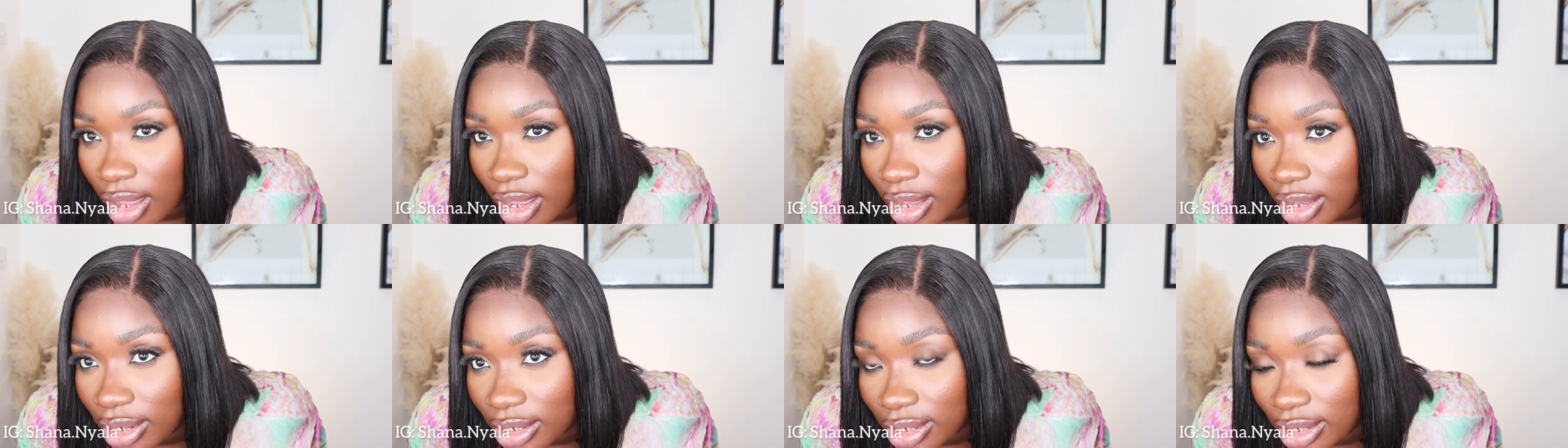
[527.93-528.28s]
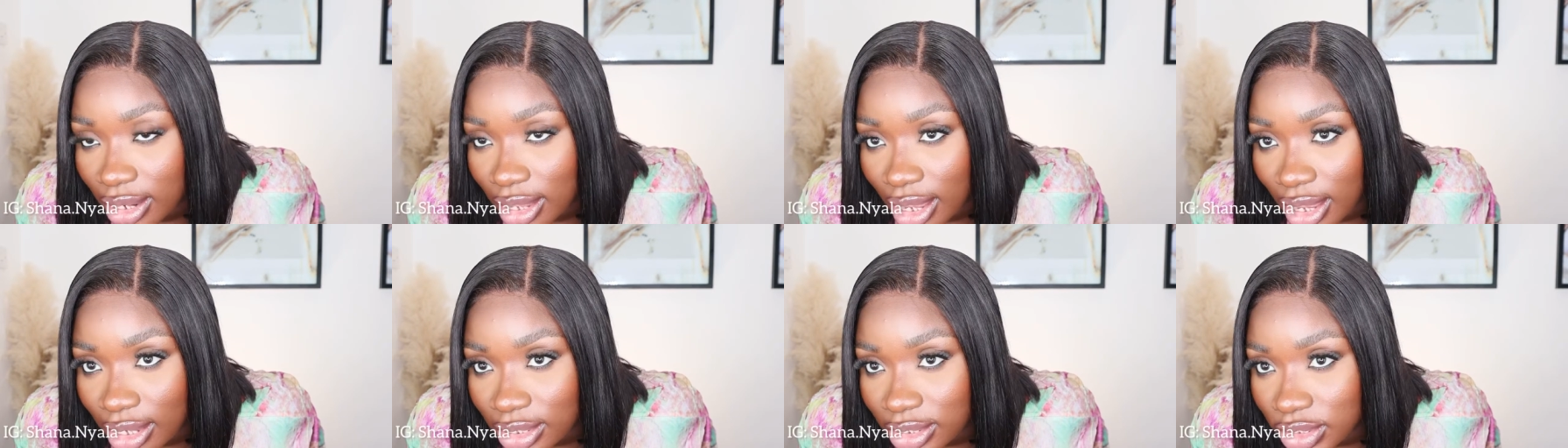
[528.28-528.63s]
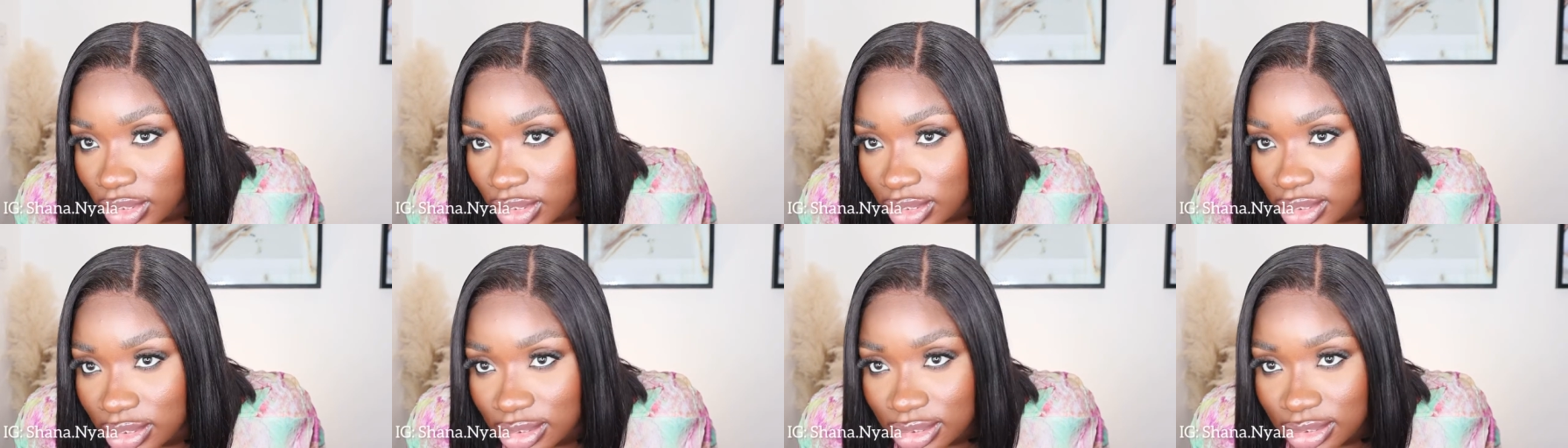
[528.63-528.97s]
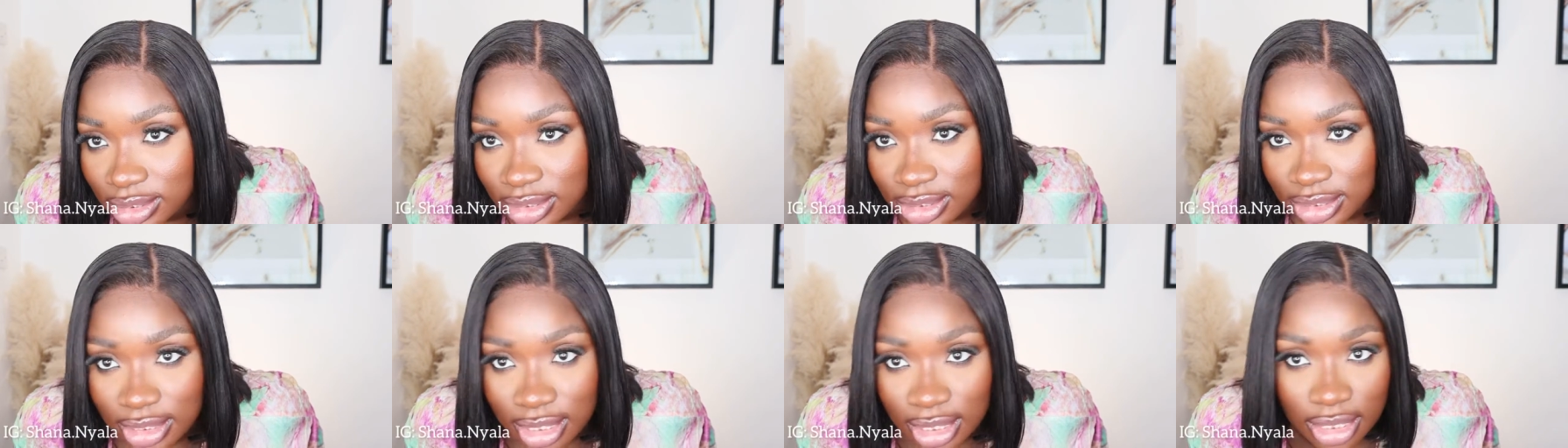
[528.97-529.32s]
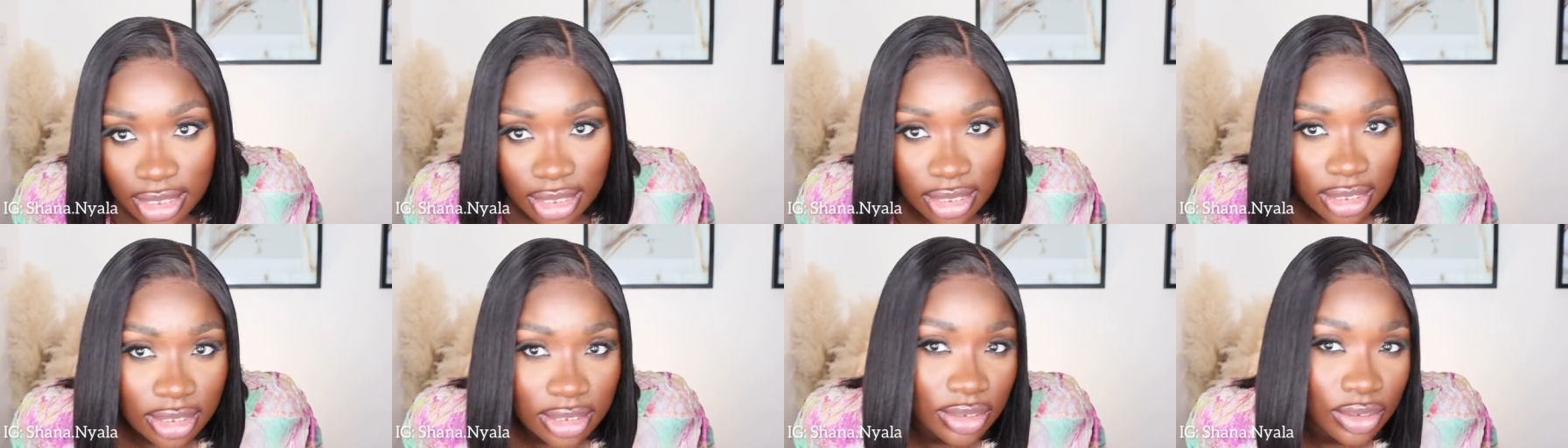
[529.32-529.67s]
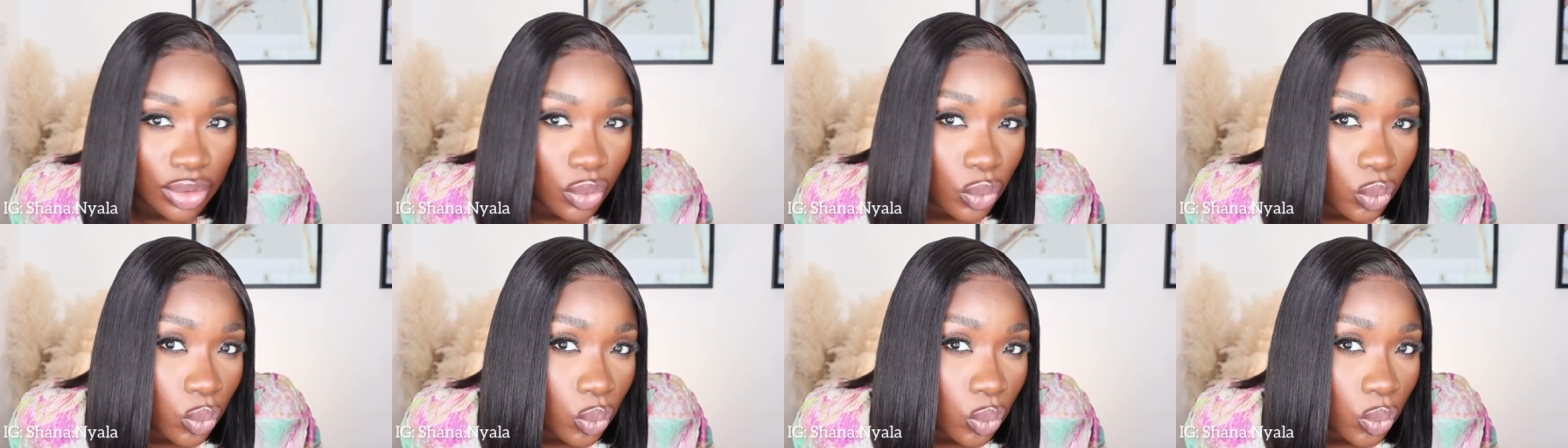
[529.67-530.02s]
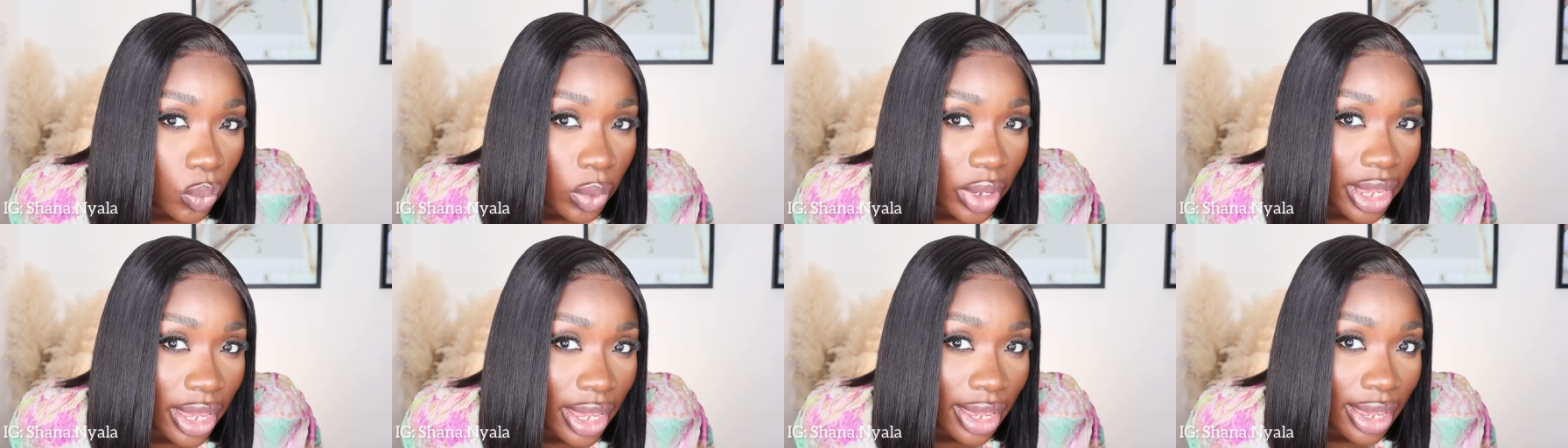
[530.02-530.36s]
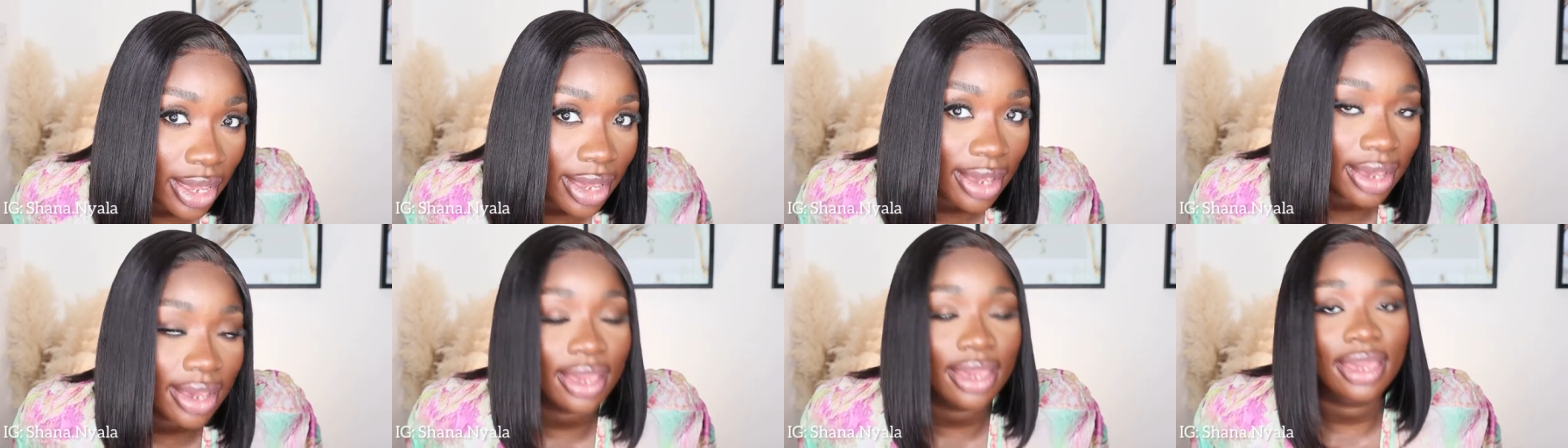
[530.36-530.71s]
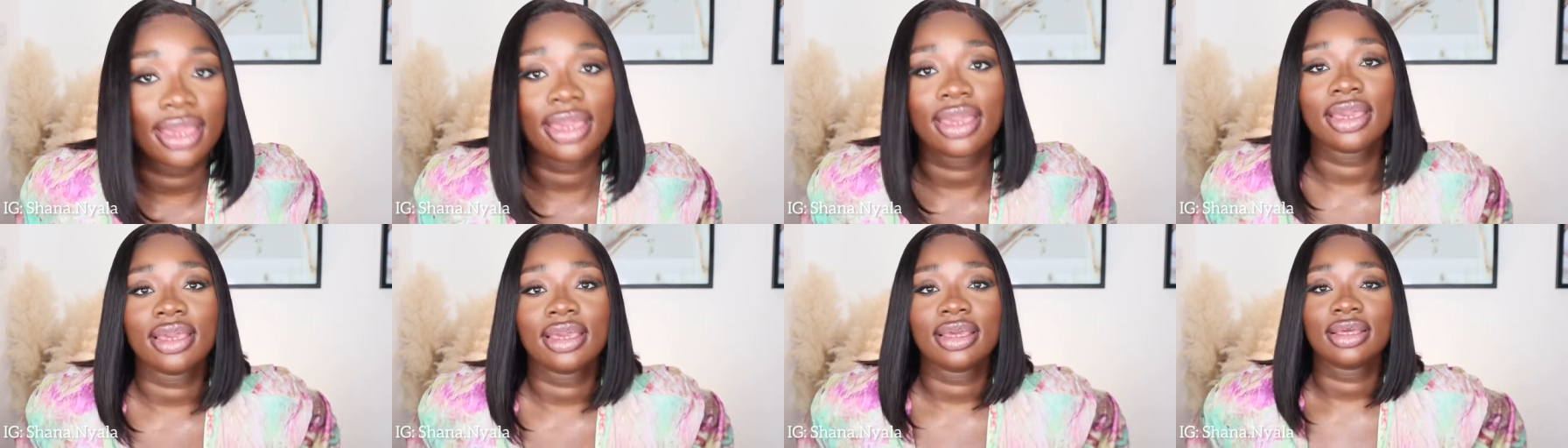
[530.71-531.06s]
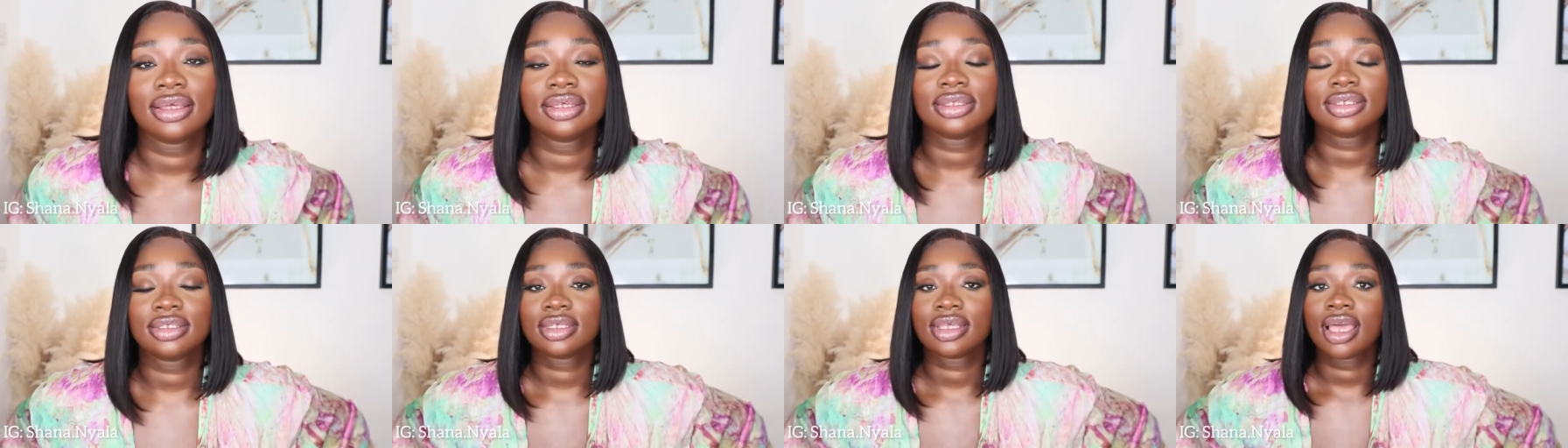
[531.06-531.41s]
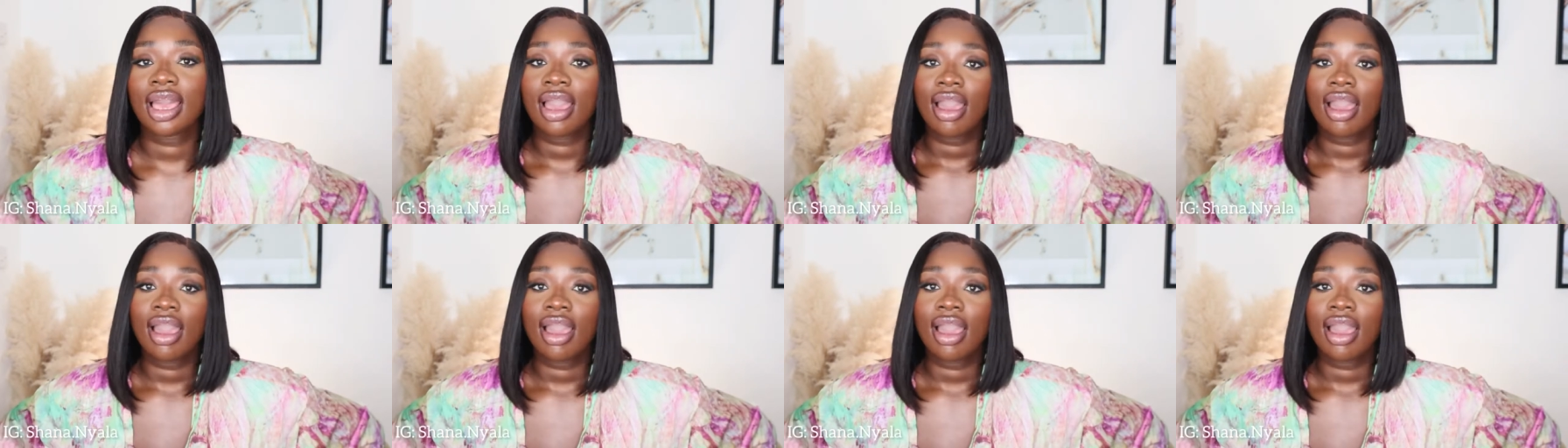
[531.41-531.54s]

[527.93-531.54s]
and as you can see the wig is